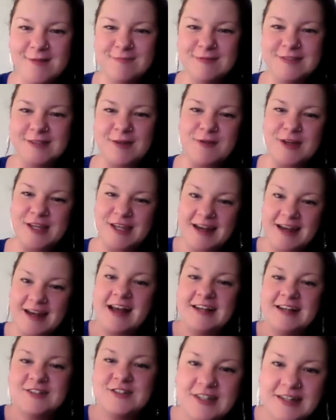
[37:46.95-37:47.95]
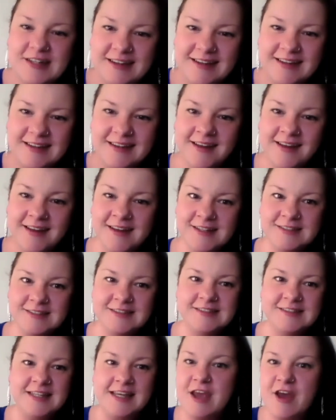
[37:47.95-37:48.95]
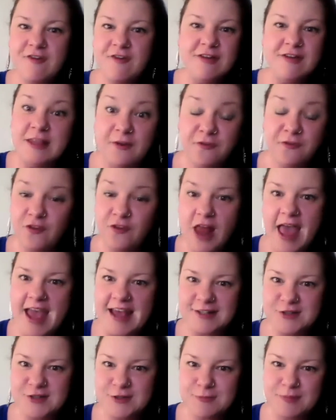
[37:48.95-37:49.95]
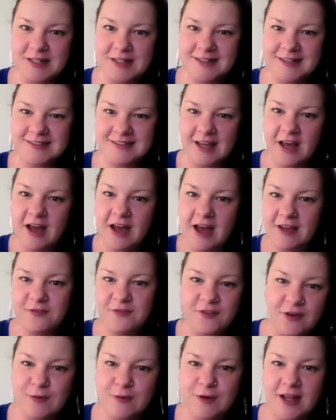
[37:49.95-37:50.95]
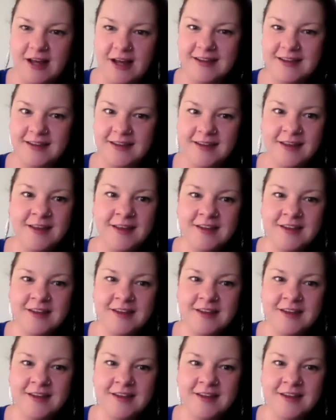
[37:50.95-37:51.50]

so we can actually see her in the flesh, because I feel like,